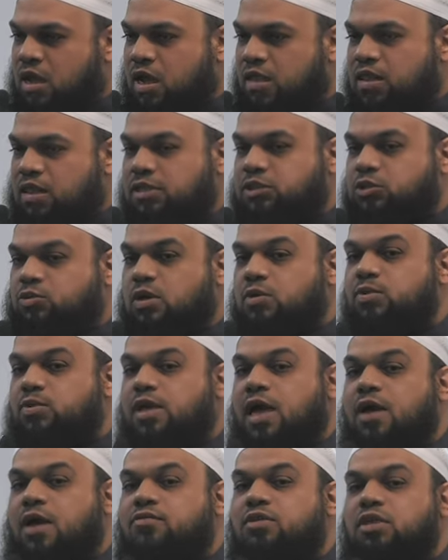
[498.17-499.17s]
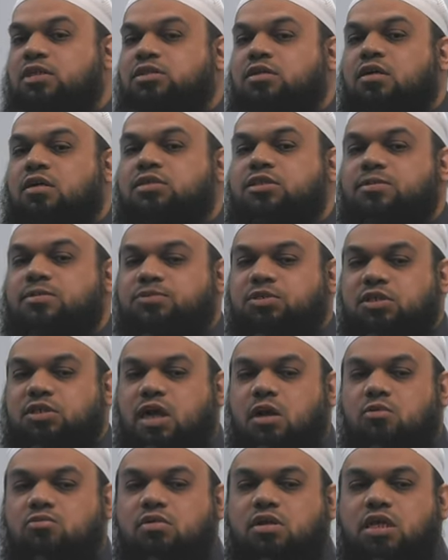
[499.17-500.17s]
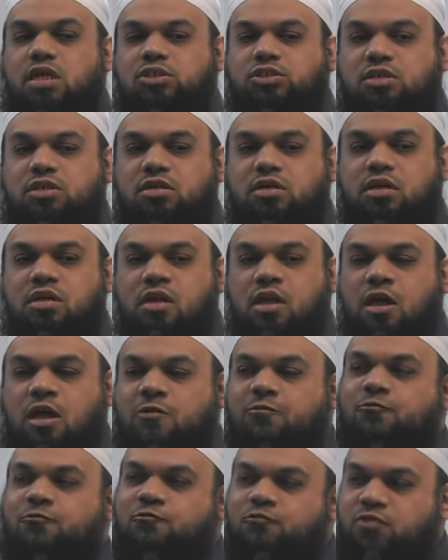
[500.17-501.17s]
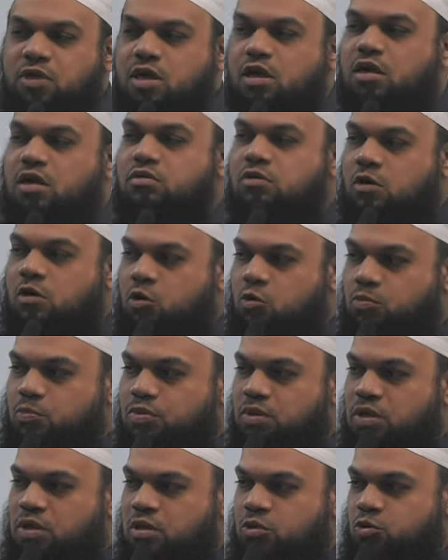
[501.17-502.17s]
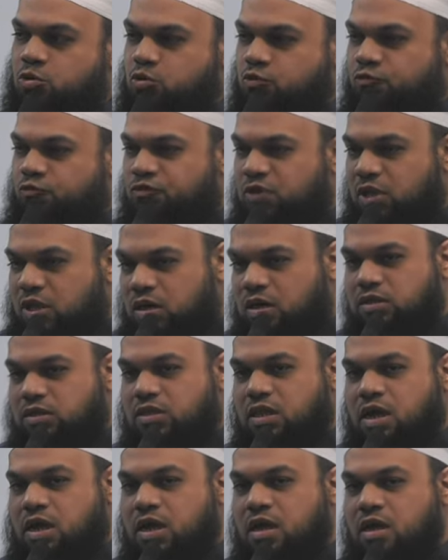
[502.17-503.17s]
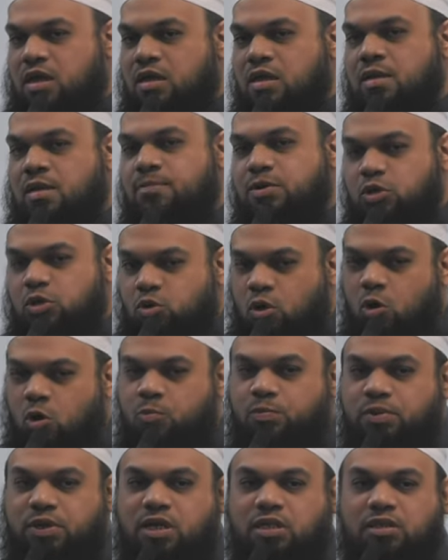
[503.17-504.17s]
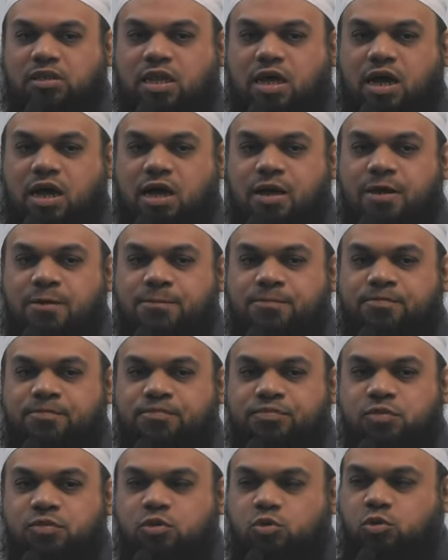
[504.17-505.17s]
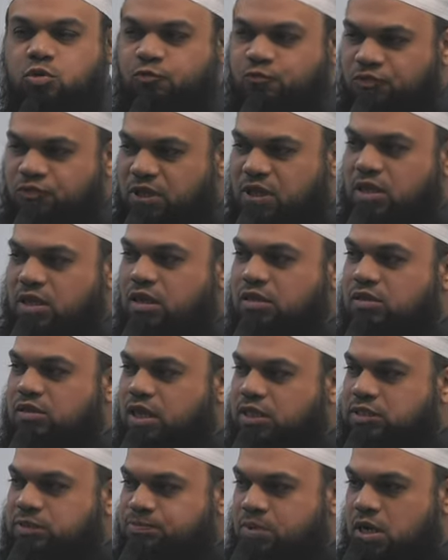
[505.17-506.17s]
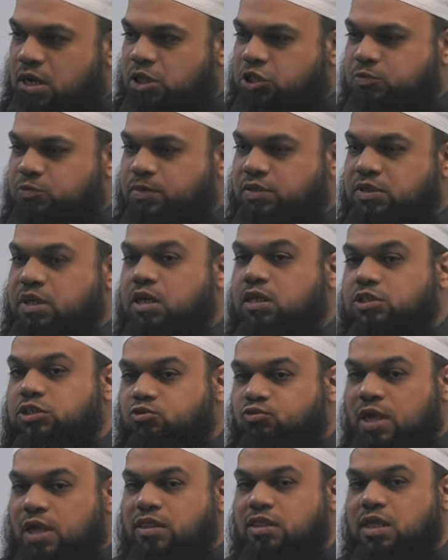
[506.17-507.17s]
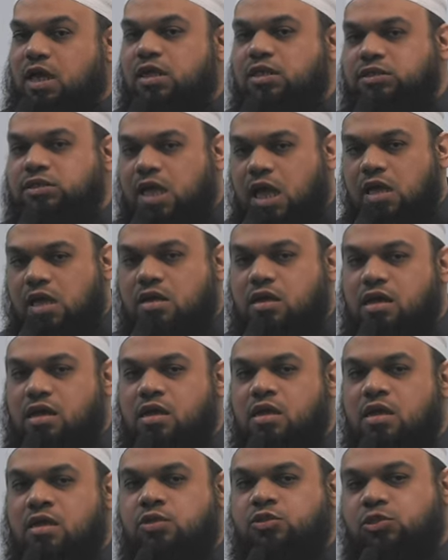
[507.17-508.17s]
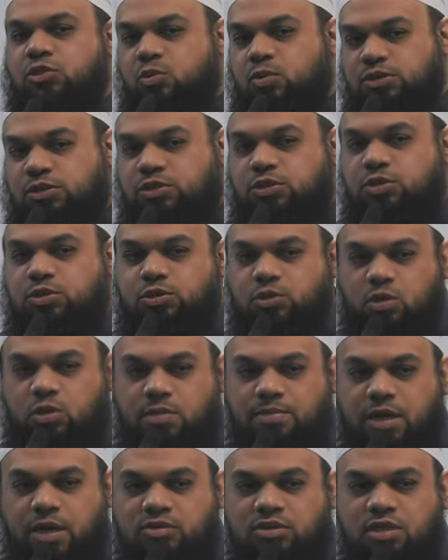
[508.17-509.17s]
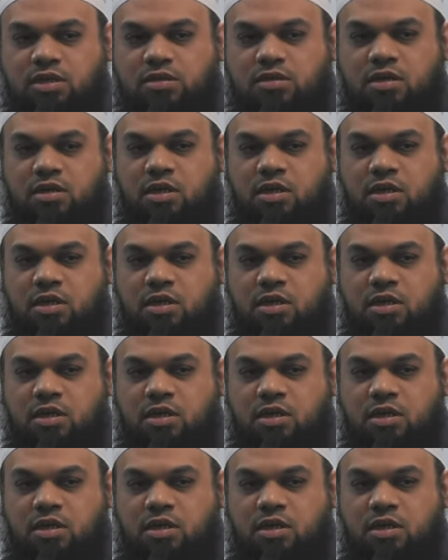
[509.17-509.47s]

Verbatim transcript: And that's why we have these concepts in our religion of fear and hope. You fear Allah, but you hope in Allah. You fear Allah's punishment and His wrath and His anger. So what do you do about it?